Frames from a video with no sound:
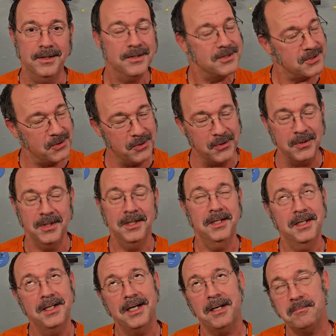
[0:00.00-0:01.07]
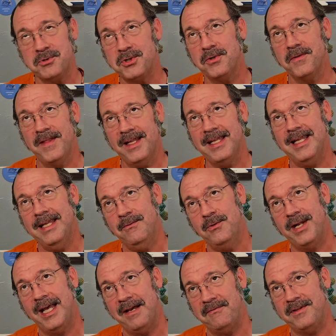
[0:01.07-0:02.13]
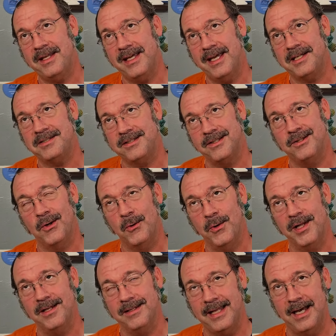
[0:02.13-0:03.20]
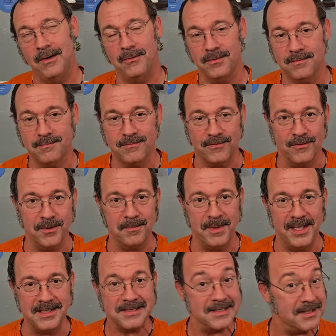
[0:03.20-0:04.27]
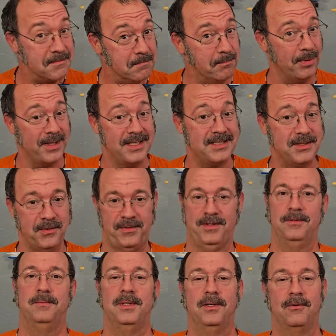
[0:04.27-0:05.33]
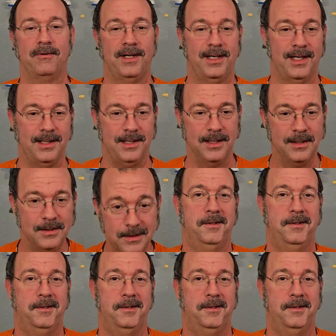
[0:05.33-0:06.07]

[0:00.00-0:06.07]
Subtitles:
So I'm sure that he would have to actually tone it down for the masses, but I still think it'd be a great idea.